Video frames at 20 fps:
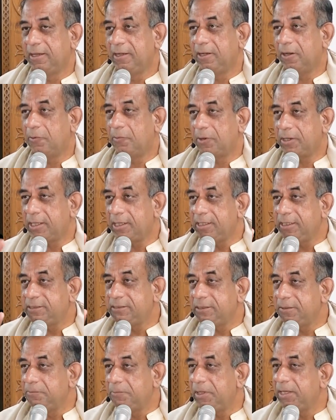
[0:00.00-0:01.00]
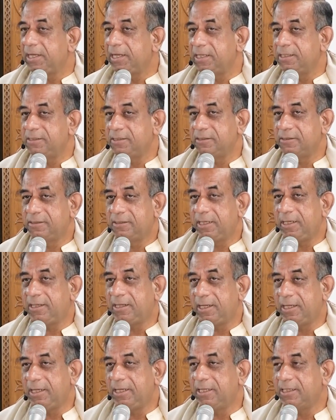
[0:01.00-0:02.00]
Now what are its implications?
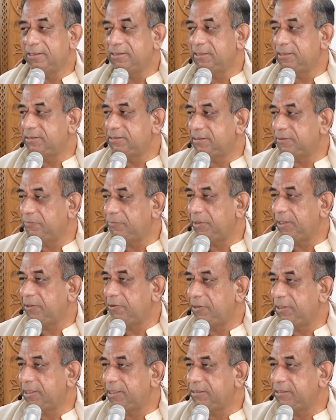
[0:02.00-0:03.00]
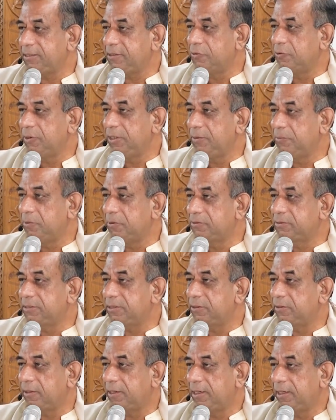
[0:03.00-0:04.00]
Take a legal system where you are touching holy books
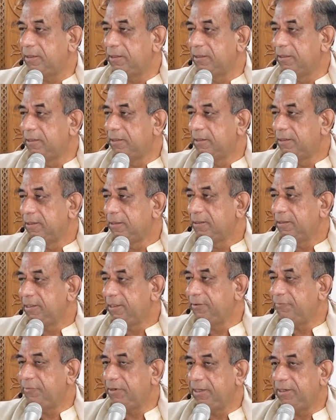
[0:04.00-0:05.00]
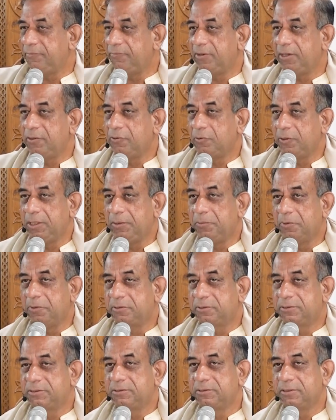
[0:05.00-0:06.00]
and all different holy
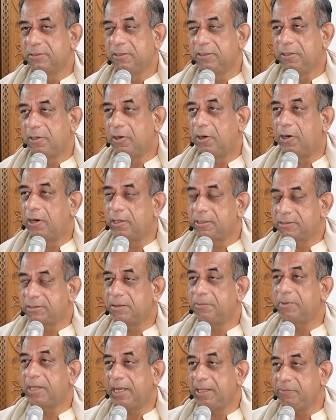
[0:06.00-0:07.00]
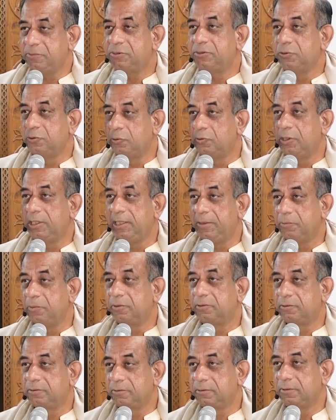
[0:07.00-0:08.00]
books, or sometimes no holy
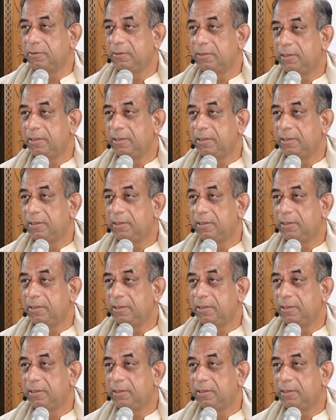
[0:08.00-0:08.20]
book.